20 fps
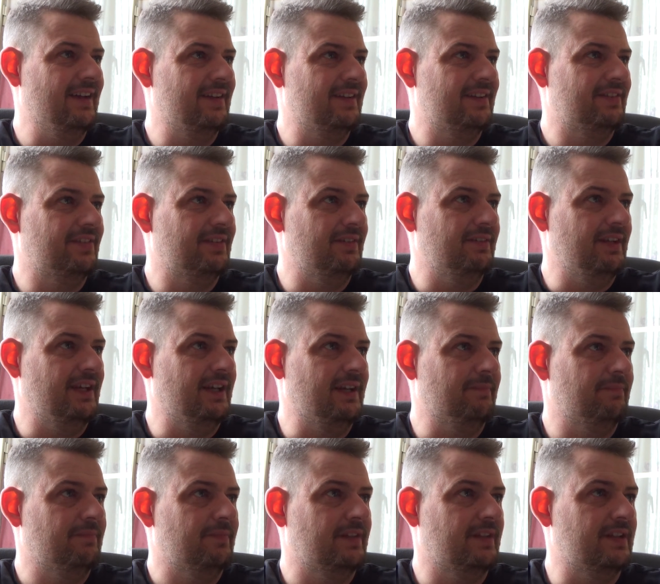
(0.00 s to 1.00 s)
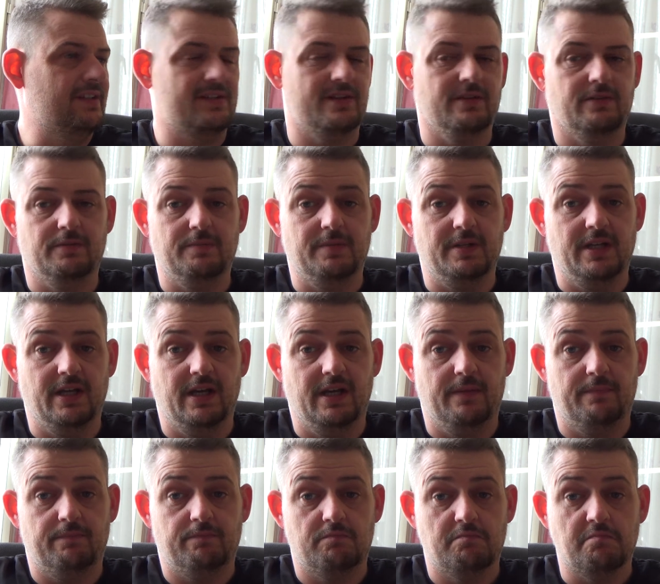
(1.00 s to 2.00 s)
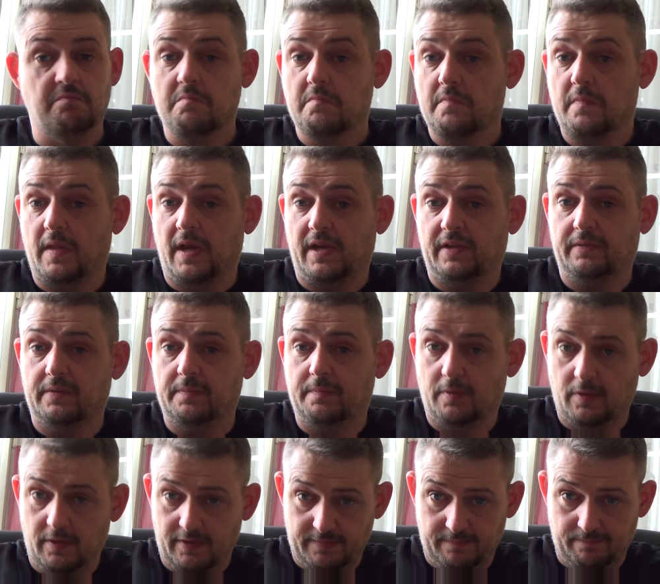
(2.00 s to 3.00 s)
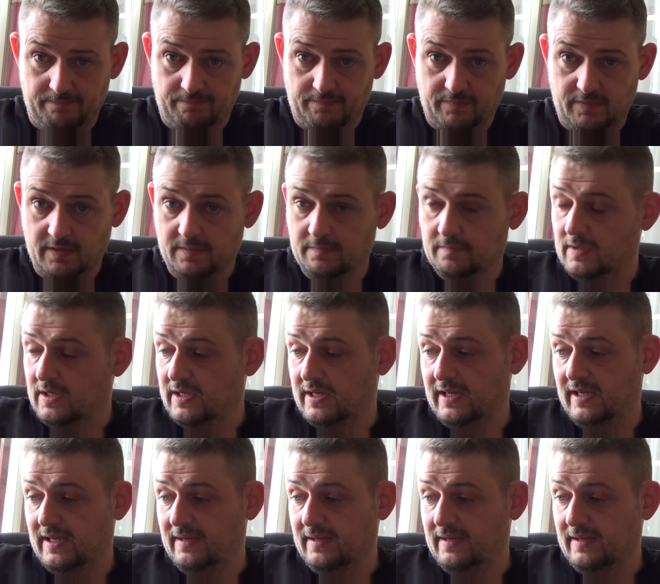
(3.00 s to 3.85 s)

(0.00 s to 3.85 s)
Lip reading: So yeah, that's gonna be a nice report, but